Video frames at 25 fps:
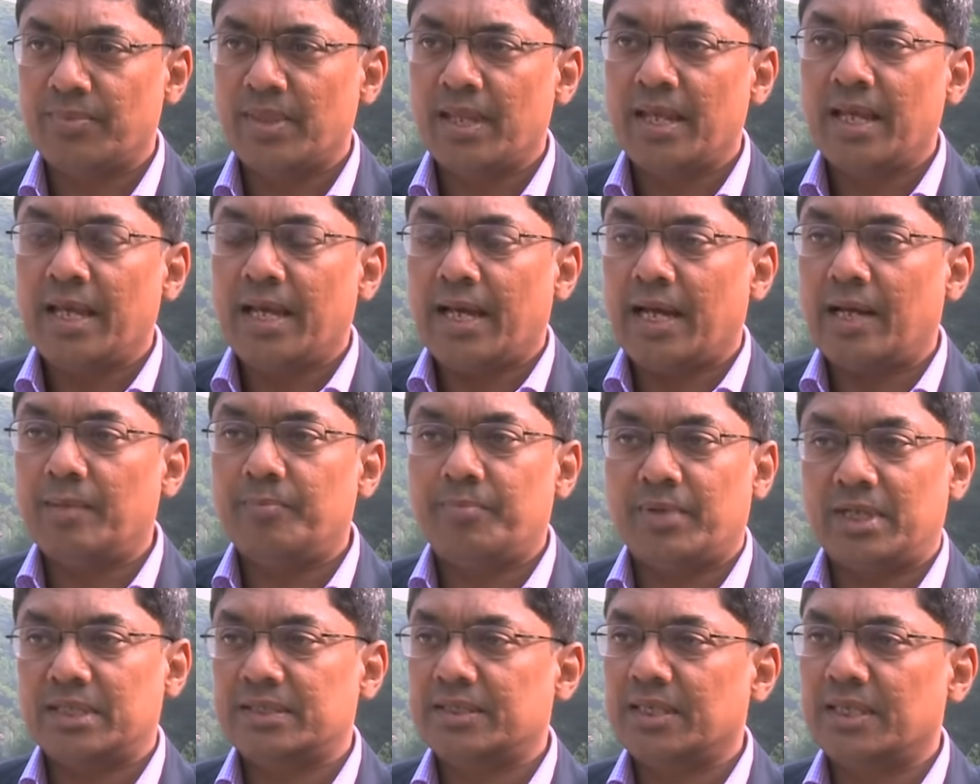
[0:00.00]
Okay.
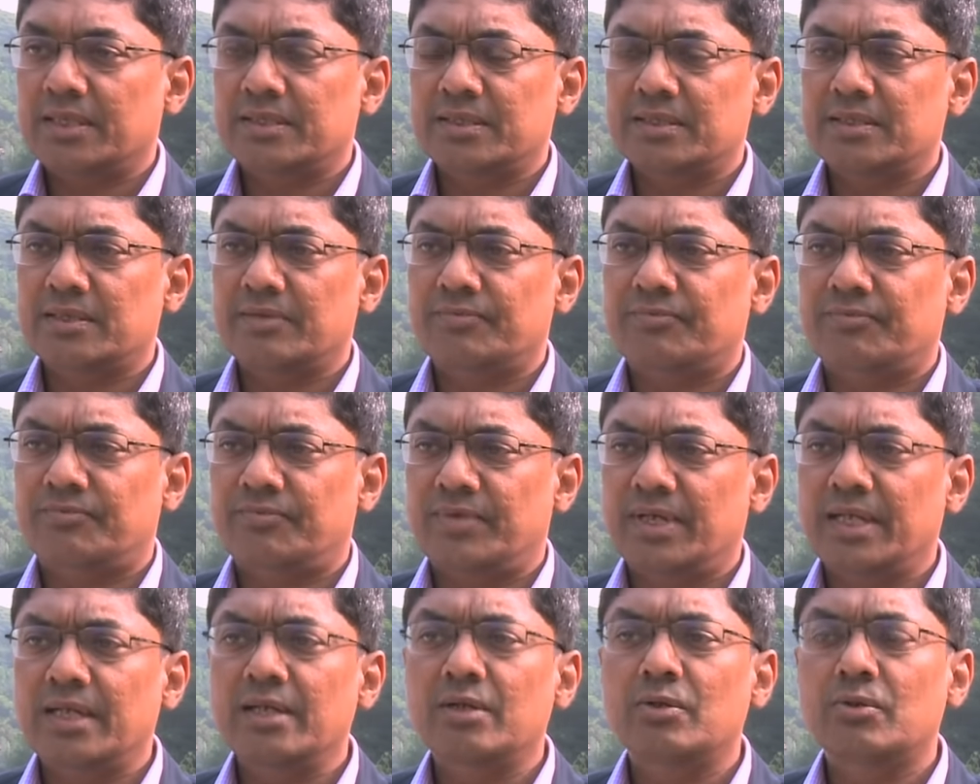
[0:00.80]
And pulsars is a
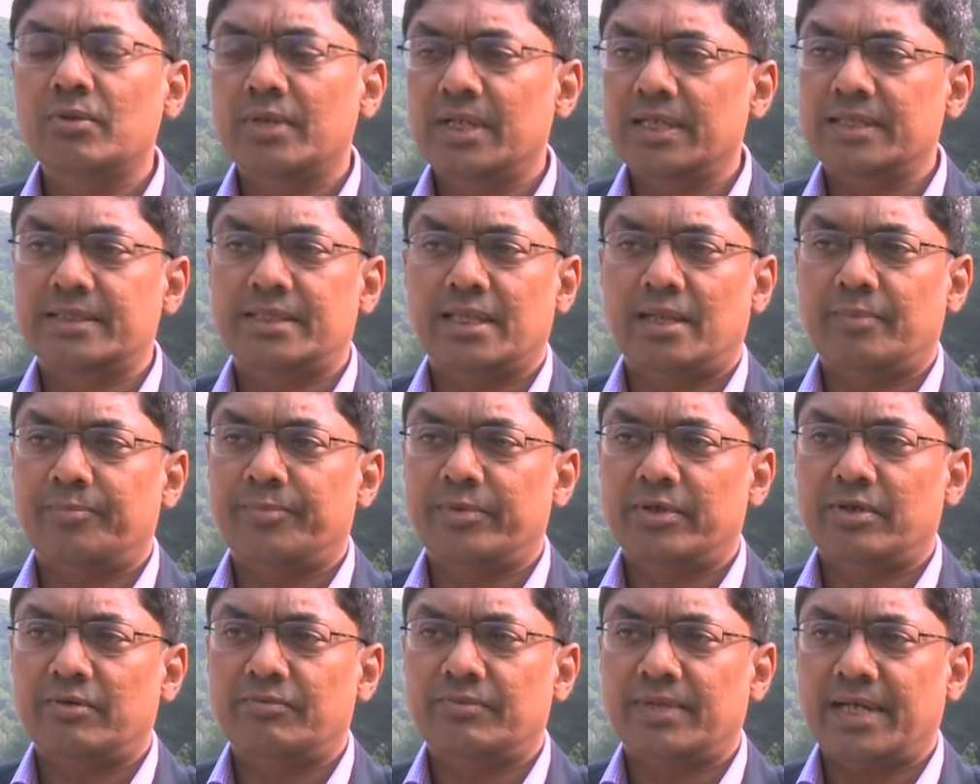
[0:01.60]
very good
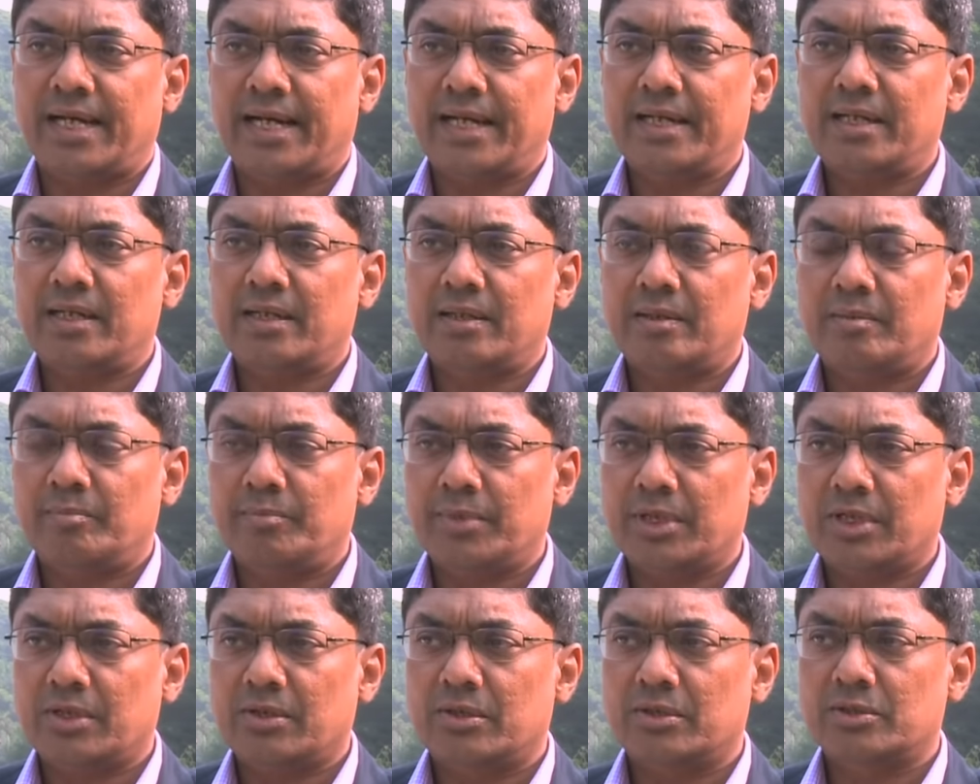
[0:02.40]
example of that
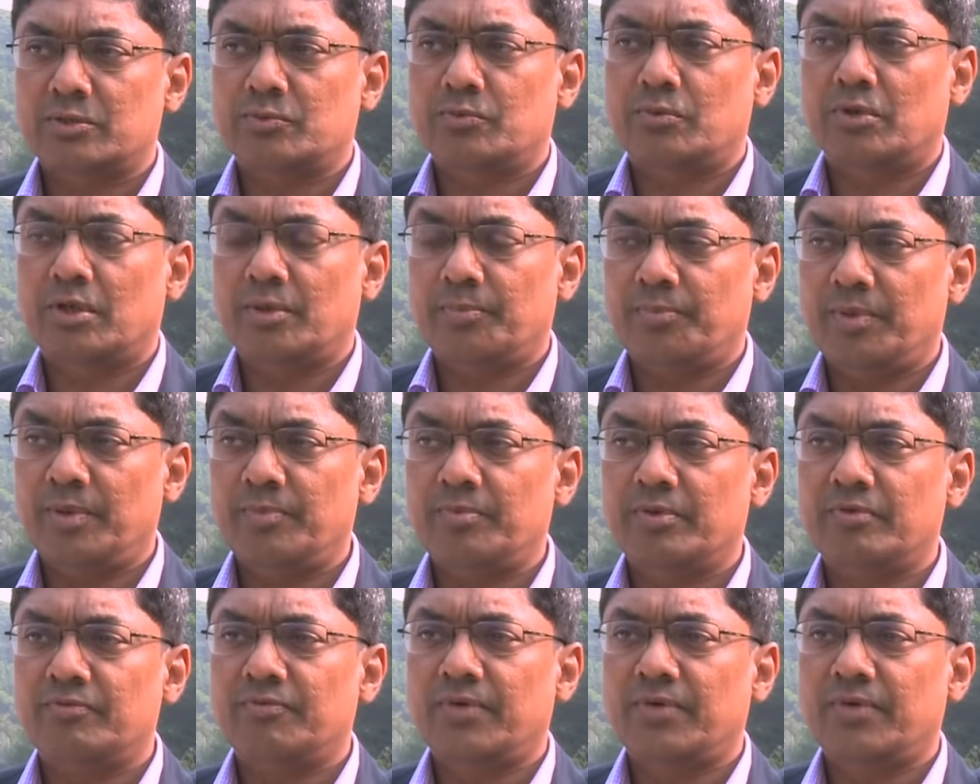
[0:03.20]
because what people